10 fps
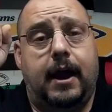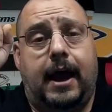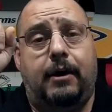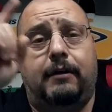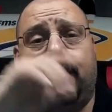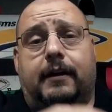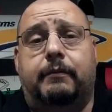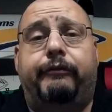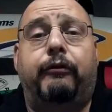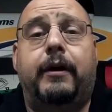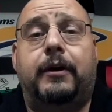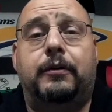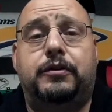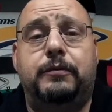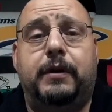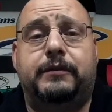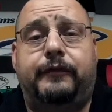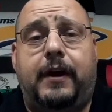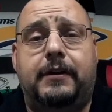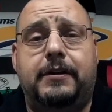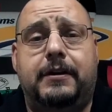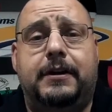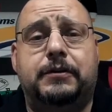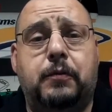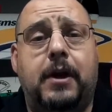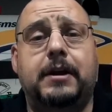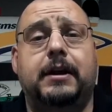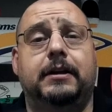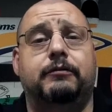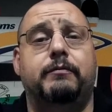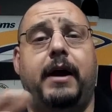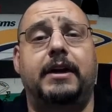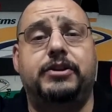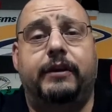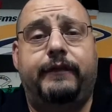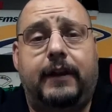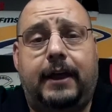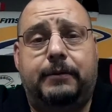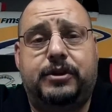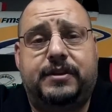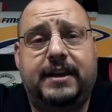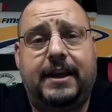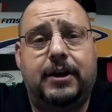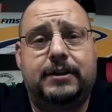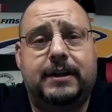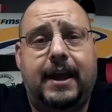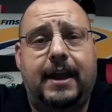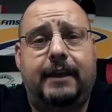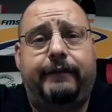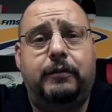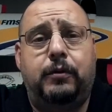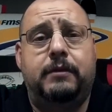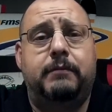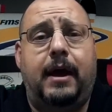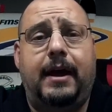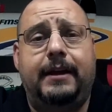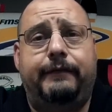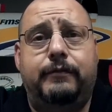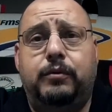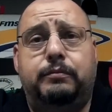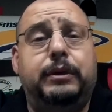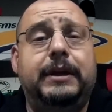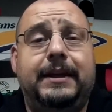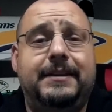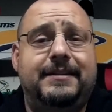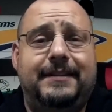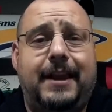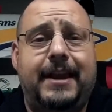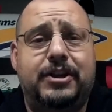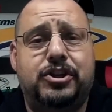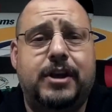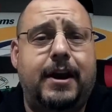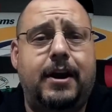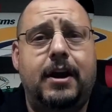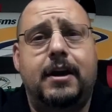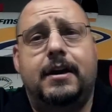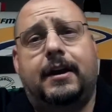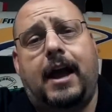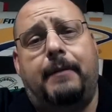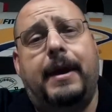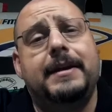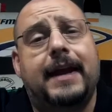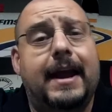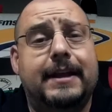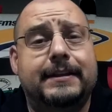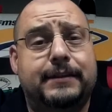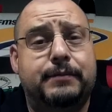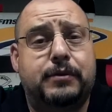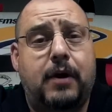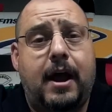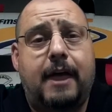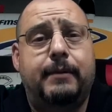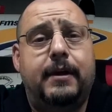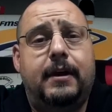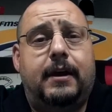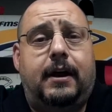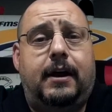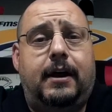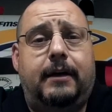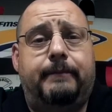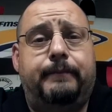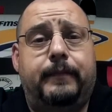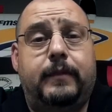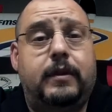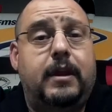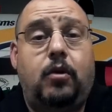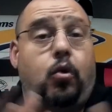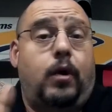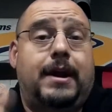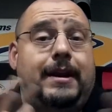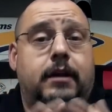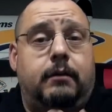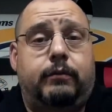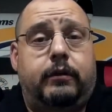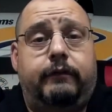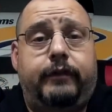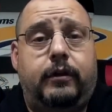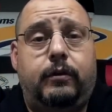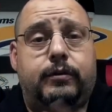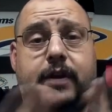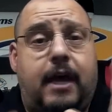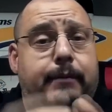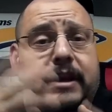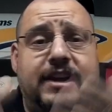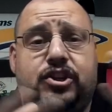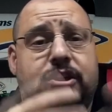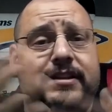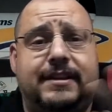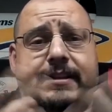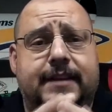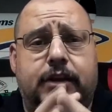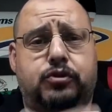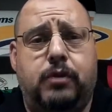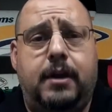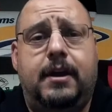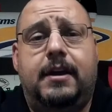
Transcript: However, before I go too much farther, I just wanted to remind you, if you like what you see here today, if you wouldn't mind, if you would please like, share, comment, and subscribe, or any number of those combinations, etc.